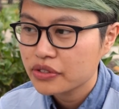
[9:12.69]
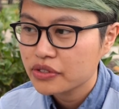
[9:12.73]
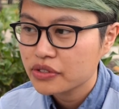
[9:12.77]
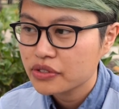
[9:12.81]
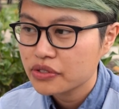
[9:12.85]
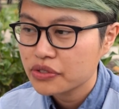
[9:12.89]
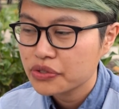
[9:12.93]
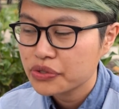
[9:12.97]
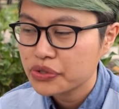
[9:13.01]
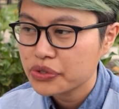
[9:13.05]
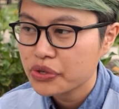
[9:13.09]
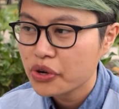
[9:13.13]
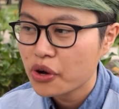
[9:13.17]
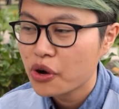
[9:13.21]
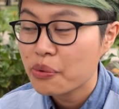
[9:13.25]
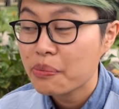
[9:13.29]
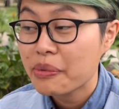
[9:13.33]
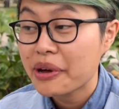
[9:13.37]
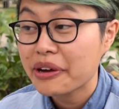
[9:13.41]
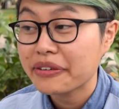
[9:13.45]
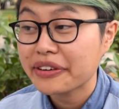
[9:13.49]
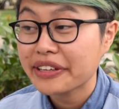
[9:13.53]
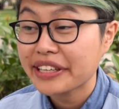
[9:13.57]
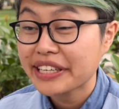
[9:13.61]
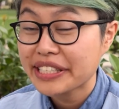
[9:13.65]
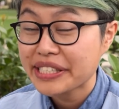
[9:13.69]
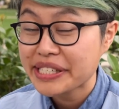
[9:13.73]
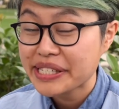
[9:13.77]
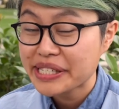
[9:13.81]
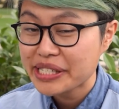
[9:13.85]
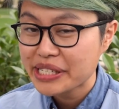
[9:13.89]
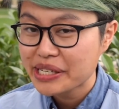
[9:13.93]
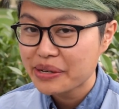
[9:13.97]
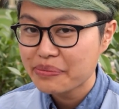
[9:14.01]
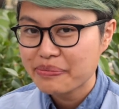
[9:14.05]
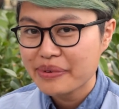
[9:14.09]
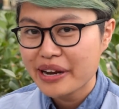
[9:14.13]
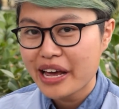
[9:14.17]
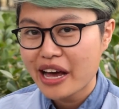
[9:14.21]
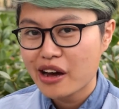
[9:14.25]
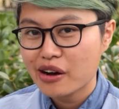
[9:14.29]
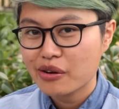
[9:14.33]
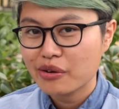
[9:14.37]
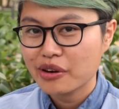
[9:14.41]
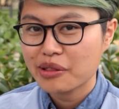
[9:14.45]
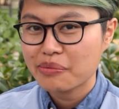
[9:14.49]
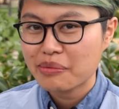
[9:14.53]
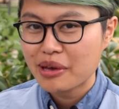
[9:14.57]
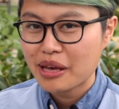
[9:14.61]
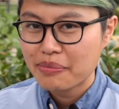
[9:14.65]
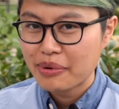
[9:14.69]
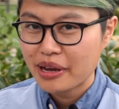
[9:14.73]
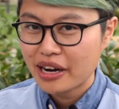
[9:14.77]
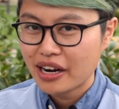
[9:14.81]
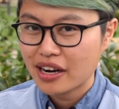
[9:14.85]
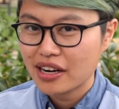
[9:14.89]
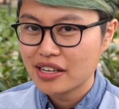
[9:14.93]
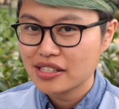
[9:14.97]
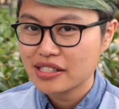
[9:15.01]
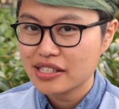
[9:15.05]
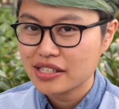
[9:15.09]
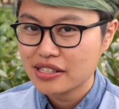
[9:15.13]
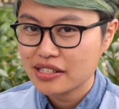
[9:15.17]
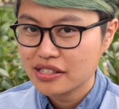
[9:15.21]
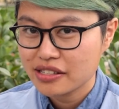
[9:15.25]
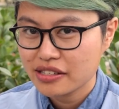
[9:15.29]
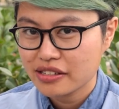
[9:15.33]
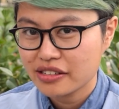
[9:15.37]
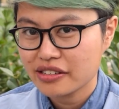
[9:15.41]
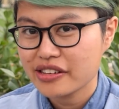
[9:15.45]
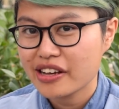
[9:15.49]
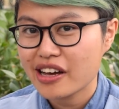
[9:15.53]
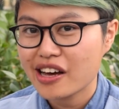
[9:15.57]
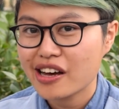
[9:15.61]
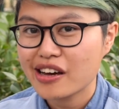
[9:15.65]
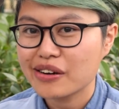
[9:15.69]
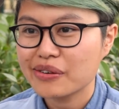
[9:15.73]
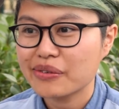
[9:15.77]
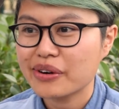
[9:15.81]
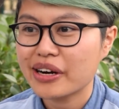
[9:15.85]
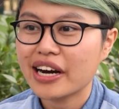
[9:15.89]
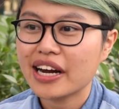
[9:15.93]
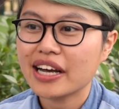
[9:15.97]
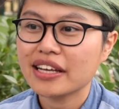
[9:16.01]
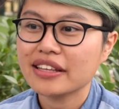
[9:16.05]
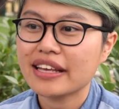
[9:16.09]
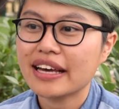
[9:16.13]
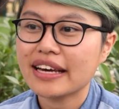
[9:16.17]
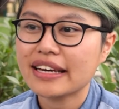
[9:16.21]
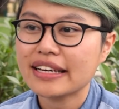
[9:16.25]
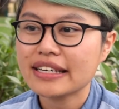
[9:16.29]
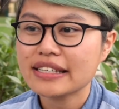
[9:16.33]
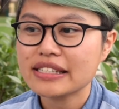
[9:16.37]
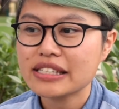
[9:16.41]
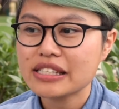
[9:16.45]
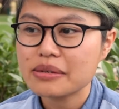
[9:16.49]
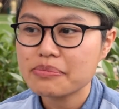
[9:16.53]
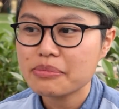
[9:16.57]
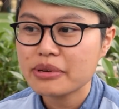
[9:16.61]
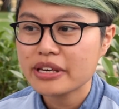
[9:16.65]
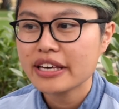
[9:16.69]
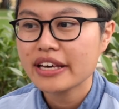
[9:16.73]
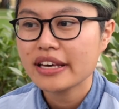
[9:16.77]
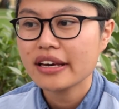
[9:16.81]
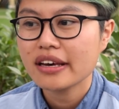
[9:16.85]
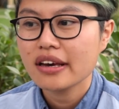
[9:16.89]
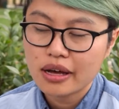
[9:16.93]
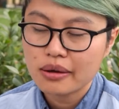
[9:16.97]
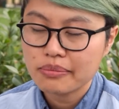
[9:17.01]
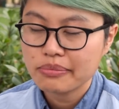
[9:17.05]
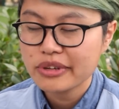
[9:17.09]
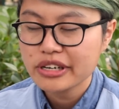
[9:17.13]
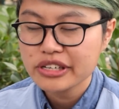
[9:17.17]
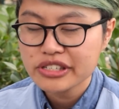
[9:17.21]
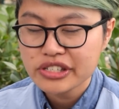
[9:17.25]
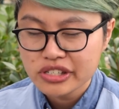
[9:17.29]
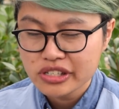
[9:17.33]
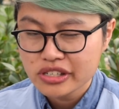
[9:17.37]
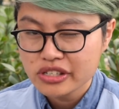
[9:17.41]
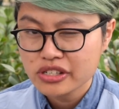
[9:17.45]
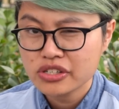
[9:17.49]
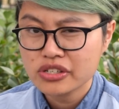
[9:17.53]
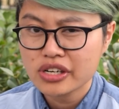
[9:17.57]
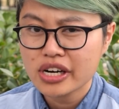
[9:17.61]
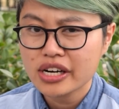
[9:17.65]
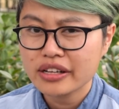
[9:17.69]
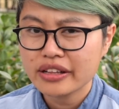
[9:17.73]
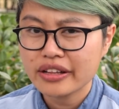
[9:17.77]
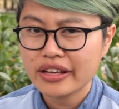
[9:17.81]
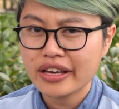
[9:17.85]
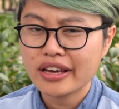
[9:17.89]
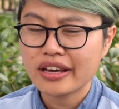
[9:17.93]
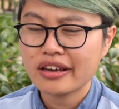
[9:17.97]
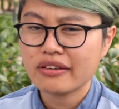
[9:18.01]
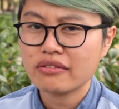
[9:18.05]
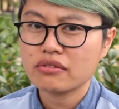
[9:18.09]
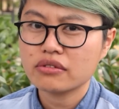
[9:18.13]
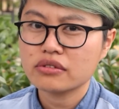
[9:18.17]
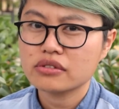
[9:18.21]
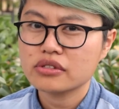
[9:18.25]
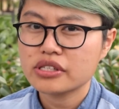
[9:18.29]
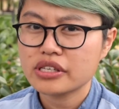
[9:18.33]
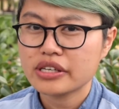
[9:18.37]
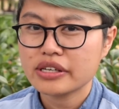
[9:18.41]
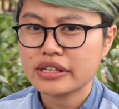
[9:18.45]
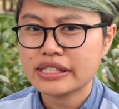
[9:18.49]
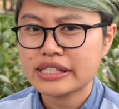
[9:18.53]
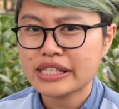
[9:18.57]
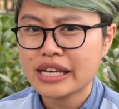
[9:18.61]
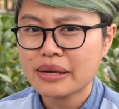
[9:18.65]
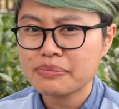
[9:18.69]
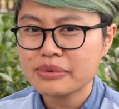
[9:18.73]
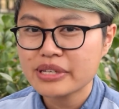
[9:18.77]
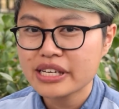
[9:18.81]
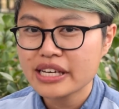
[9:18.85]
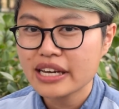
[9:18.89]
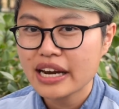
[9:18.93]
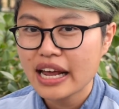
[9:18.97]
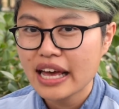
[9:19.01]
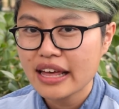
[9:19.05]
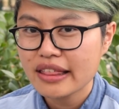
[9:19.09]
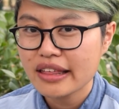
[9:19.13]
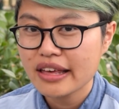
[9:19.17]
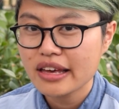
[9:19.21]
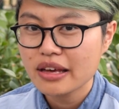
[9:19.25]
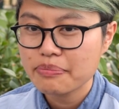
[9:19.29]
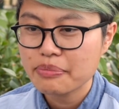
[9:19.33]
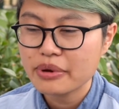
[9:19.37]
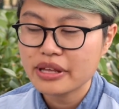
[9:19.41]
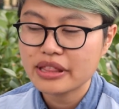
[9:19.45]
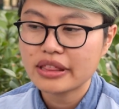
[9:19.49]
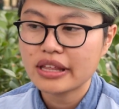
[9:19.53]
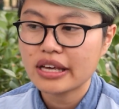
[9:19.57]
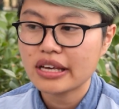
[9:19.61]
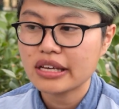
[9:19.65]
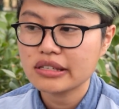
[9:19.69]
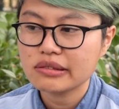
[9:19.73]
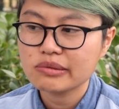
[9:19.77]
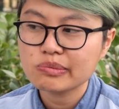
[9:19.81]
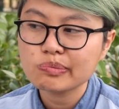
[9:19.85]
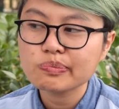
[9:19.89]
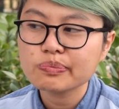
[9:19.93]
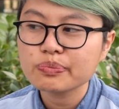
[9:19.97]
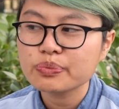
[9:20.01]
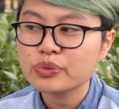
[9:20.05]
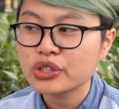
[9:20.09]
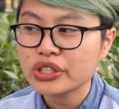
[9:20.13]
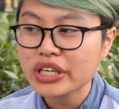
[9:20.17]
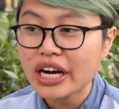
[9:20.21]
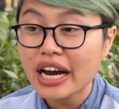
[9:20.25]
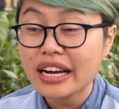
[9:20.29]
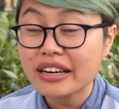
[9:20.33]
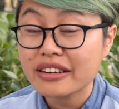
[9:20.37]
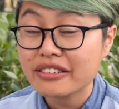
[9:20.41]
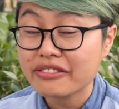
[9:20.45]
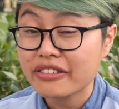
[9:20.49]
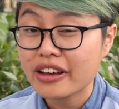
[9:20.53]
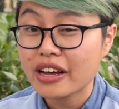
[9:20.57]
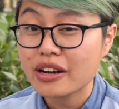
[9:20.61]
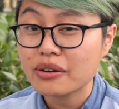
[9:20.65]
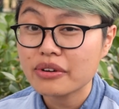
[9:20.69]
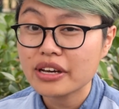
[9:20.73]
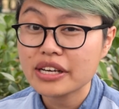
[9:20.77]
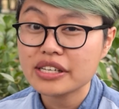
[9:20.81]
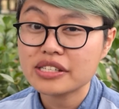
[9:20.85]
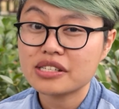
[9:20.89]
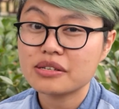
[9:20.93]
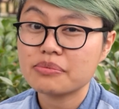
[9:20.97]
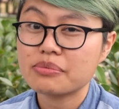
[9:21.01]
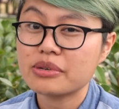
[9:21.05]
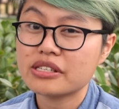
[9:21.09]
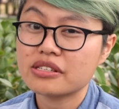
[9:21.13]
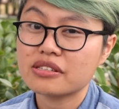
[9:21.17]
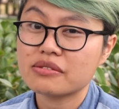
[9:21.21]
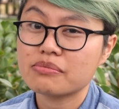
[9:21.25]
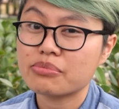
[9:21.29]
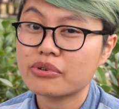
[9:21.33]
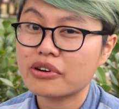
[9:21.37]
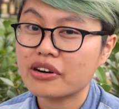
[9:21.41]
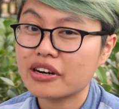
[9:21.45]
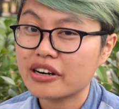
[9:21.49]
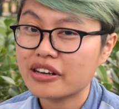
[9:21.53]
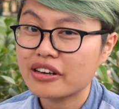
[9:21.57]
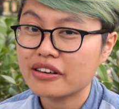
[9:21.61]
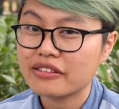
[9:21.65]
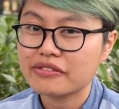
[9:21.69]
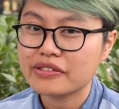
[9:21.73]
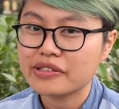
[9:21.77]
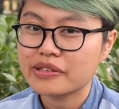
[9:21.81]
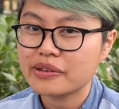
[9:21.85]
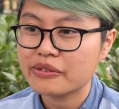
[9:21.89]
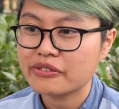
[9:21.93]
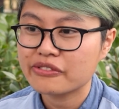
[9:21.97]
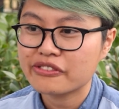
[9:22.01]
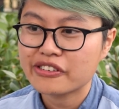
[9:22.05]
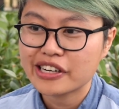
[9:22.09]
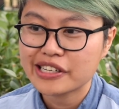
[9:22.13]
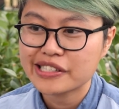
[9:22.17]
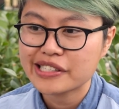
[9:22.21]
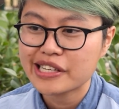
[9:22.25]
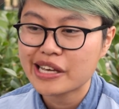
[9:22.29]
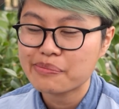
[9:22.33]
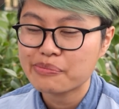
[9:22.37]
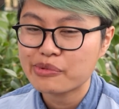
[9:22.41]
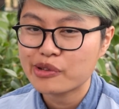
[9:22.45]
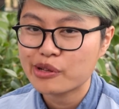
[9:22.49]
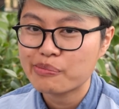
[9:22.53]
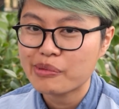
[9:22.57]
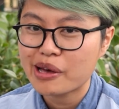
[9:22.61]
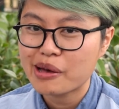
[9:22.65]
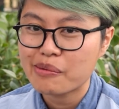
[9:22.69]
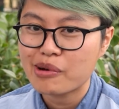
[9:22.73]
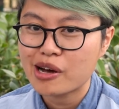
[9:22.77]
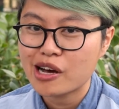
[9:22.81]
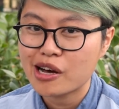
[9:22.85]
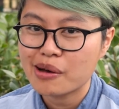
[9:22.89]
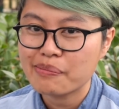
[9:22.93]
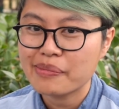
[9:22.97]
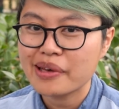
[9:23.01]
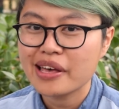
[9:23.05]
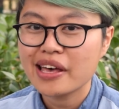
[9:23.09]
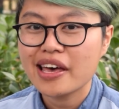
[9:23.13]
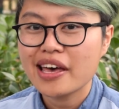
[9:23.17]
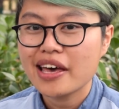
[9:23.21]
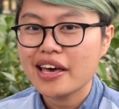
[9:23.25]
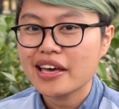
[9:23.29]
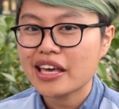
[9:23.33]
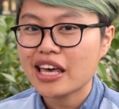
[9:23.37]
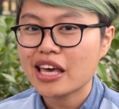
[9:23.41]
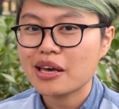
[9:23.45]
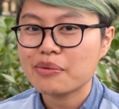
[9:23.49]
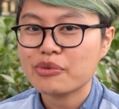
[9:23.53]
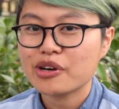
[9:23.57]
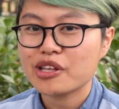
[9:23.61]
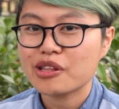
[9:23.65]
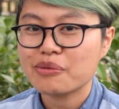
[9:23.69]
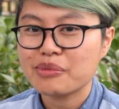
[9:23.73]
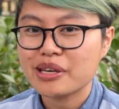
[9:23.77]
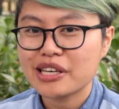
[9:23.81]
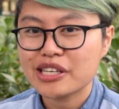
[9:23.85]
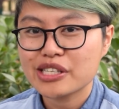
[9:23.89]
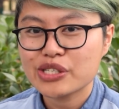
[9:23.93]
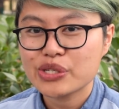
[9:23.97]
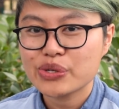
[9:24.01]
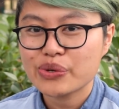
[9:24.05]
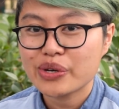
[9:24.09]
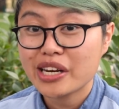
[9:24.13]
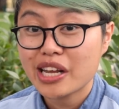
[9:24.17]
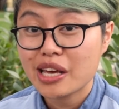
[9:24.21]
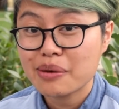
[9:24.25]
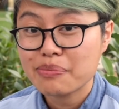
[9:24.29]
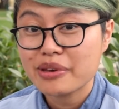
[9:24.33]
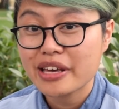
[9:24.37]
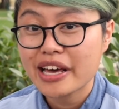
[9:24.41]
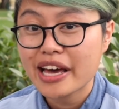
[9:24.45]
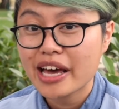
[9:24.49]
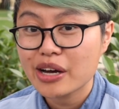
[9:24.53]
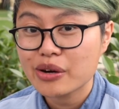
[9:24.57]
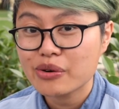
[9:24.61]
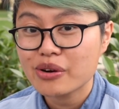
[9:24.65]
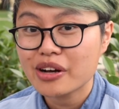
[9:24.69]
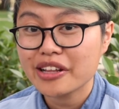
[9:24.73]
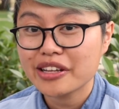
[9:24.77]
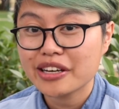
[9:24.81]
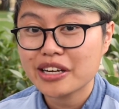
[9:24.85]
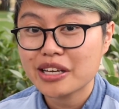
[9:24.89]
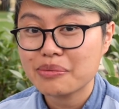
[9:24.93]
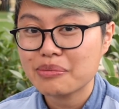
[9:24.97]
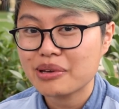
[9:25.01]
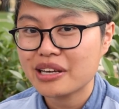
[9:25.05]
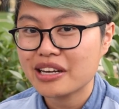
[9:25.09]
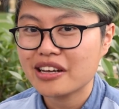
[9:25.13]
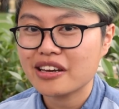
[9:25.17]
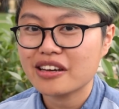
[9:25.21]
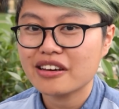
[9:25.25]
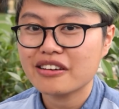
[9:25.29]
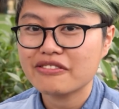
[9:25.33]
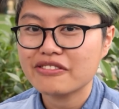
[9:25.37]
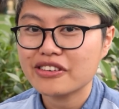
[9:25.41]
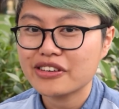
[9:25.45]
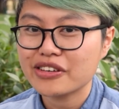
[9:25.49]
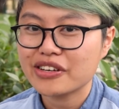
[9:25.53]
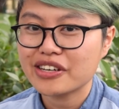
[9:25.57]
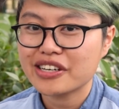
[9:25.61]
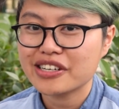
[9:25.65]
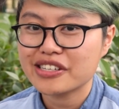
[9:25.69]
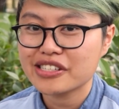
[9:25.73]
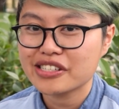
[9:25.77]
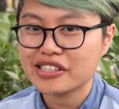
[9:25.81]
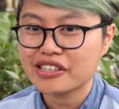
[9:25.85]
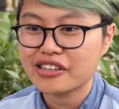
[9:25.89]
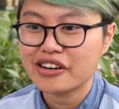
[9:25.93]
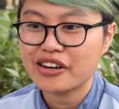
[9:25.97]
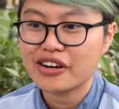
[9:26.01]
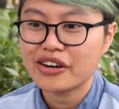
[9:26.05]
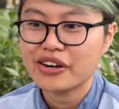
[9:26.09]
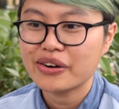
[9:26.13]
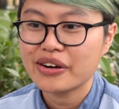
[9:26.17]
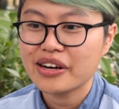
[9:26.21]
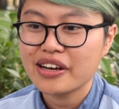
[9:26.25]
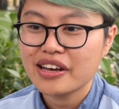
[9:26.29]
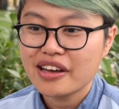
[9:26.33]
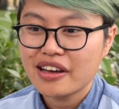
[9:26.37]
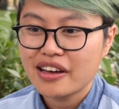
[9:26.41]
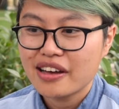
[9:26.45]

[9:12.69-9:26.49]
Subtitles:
So my relationship now with my parents is still not where I'd like it to be. They're still struggling to accept it, I think, but they try to find ways to be supportive. So, for example, my mom came with me to an API equality meeting a few years ago,